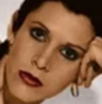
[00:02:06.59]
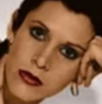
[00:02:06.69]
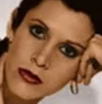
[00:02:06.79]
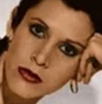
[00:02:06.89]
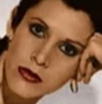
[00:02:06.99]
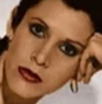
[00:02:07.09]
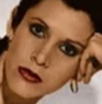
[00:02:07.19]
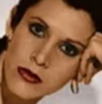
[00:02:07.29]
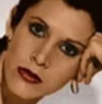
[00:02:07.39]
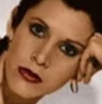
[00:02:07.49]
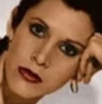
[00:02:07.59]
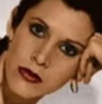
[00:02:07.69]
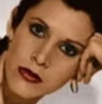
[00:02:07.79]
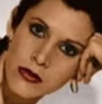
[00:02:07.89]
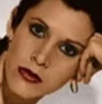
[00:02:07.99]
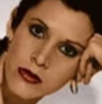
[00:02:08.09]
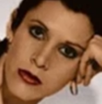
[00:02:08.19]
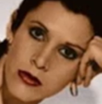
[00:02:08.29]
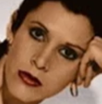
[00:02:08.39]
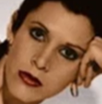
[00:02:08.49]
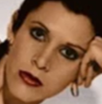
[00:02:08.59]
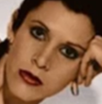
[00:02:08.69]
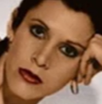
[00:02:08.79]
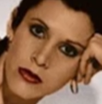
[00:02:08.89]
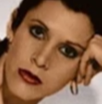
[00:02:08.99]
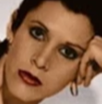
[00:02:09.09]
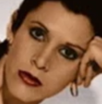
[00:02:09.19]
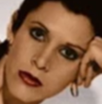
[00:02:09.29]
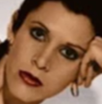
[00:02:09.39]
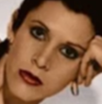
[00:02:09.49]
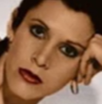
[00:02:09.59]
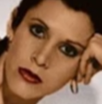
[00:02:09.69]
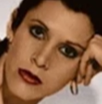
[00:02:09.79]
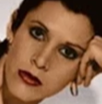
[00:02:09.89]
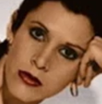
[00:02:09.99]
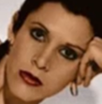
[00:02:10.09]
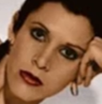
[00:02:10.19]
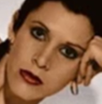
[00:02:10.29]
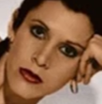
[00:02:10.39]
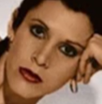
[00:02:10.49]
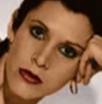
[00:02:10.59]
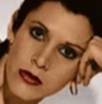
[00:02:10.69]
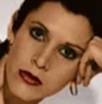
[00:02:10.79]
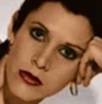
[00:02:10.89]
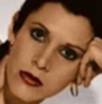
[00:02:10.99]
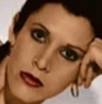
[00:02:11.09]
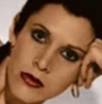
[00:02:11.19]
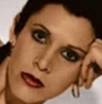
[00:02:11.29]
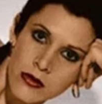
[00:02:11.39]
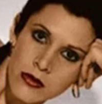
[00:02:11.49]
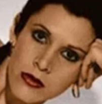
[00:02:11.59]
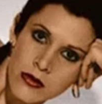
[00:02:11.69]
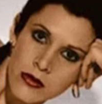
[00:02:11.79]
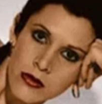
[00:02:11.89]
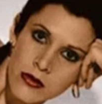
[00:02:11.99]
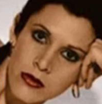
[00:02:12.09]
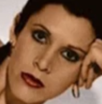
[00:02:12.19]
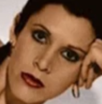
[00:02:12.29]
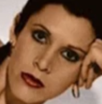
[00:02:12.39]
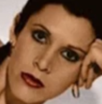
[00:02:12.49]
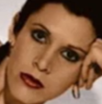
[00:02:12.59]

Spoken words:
[no speech]